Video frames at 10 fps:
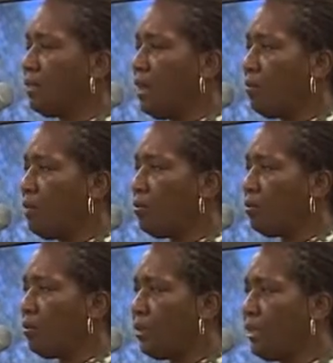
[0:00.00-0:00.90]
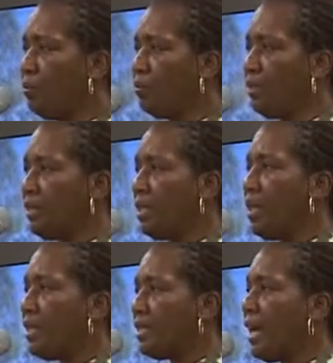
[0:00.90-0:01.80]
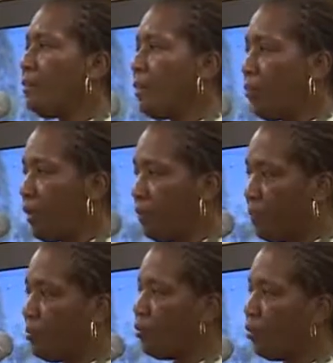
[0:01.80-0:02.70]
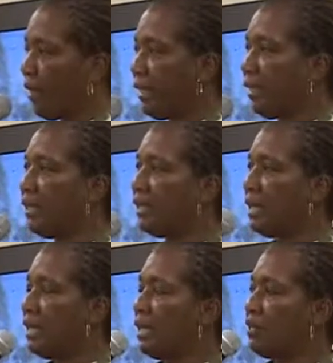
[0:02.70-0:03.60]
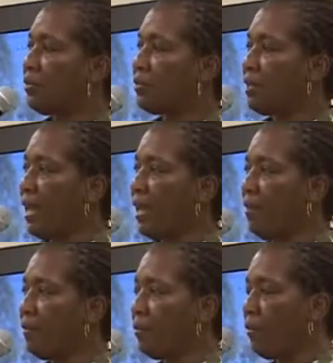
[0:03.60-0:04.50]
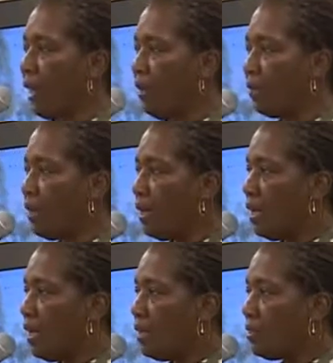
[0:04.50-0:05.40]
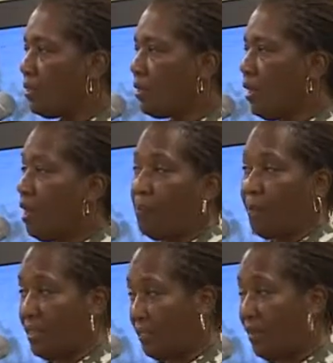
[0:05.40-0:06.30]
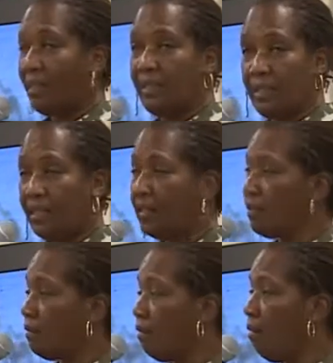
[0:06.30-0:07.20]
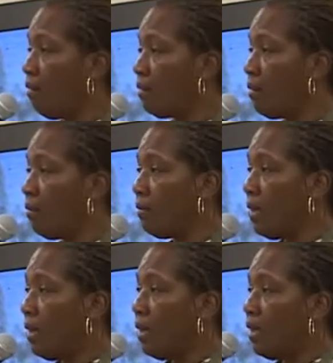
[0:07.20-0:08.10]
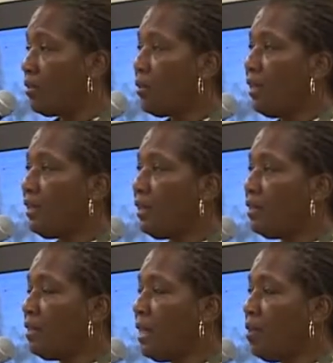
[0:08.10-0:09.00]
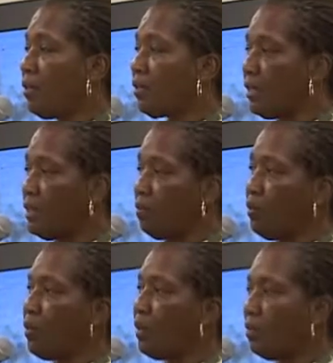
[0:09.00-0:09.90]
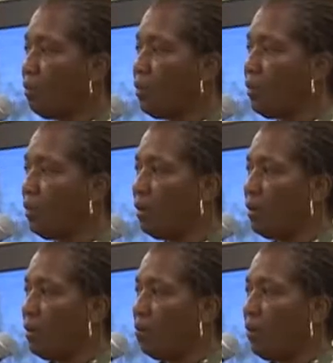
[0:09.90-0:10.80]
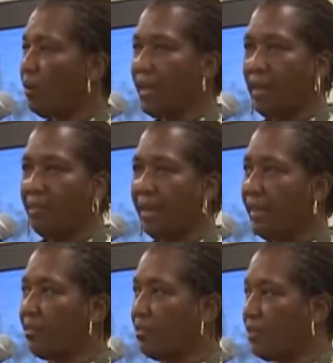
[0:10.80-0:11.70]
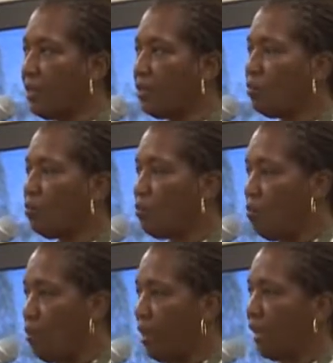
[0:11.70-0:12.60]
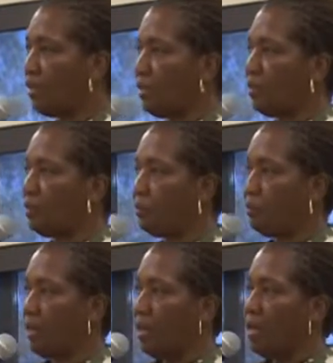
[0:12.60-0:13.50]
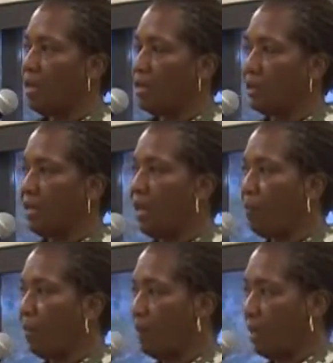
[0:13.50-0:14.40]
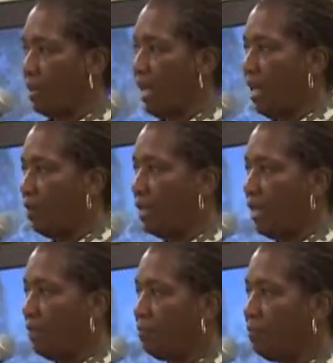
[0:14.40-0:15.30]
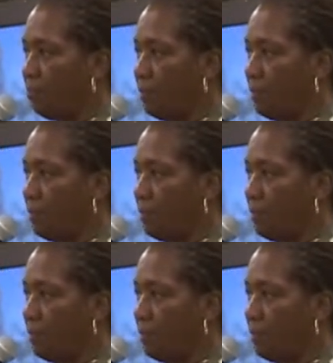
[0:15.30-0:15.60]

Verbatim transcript: South Central Inglewood side, but we've been training their staff throughout so, uh, Pacific clinics also. So I think now we're seeing more and more mental health agencies wanting to step out and